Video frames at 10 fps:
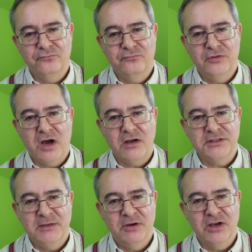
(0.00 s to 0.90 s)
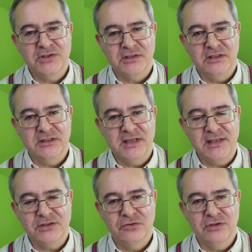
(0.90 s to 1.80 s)
nasty person at the
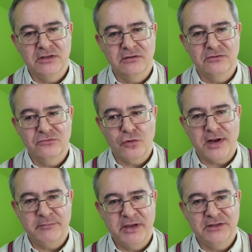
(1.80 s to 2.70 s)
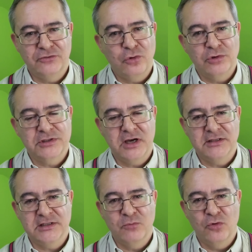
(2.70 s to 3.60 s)
desk who's got out of bed the wrong
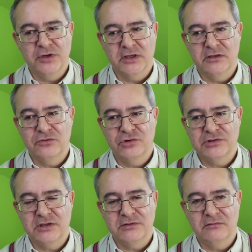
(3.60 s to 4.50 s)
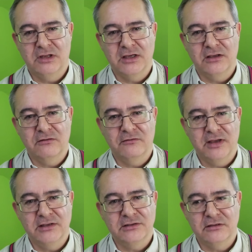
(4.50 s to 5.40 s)
side this morning and who just doesn't like your
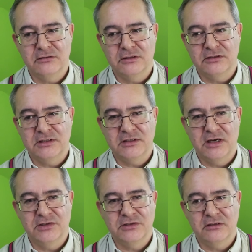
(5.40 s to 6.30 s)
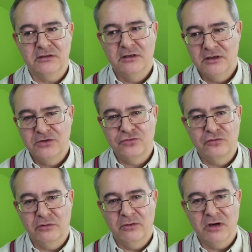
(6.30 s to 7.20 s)
face and decides to
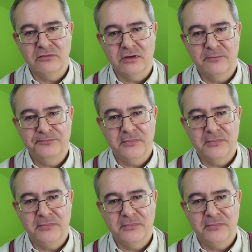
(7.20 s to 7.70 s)
screw you over.